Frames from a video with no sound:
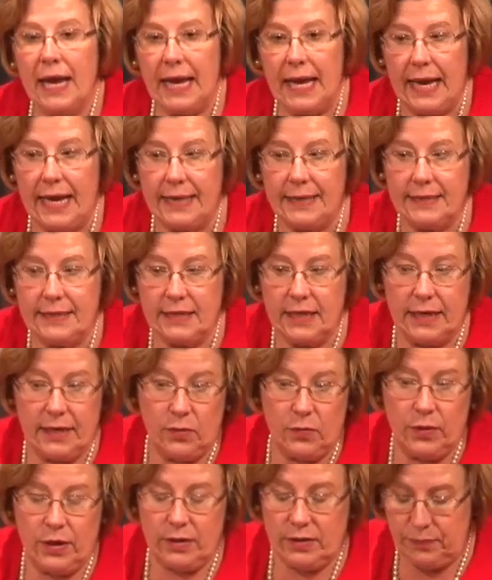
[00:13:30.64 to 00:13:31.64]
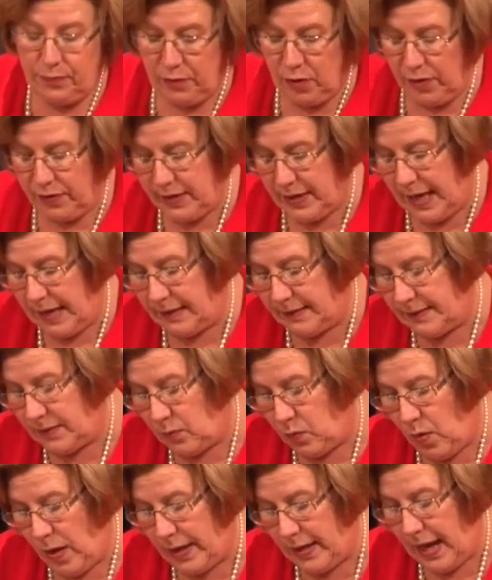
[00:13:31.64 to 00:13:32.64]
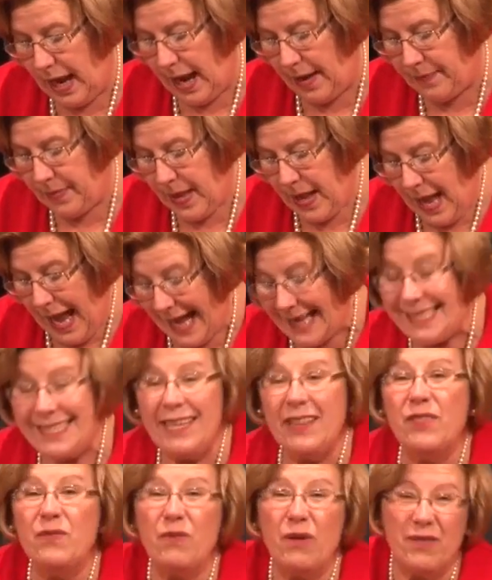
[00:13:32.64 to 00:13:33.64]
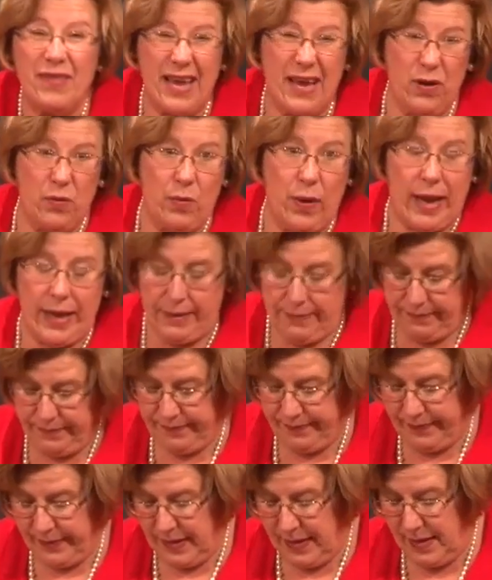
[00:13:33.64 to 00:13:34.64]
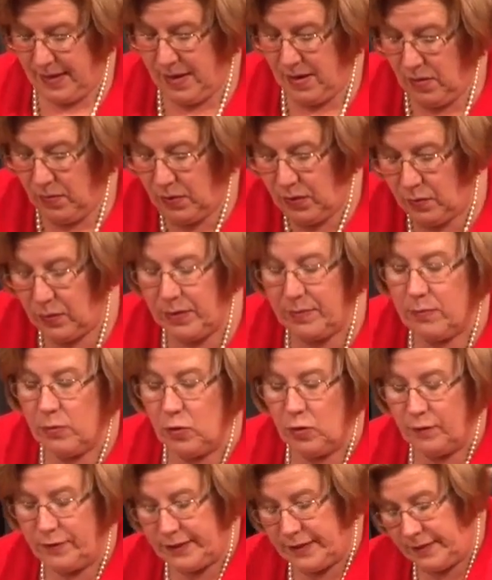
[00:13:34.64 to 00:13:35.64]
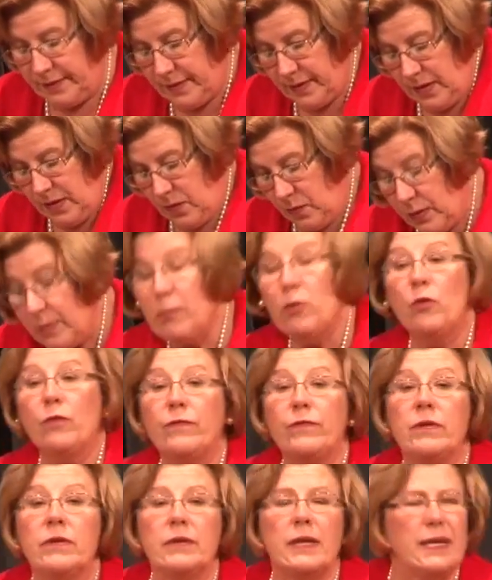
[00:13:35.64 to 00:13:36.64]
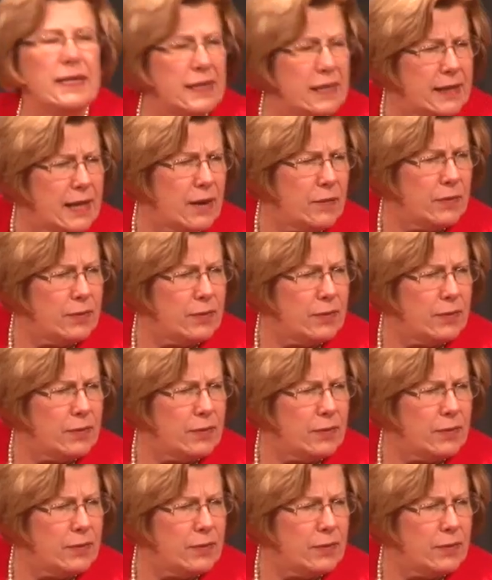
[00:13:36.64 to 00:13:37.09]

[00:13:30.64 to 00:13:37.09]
And to tell you where I put all the nails and whatnot, I did throw that away when we moved. Did I tell you that?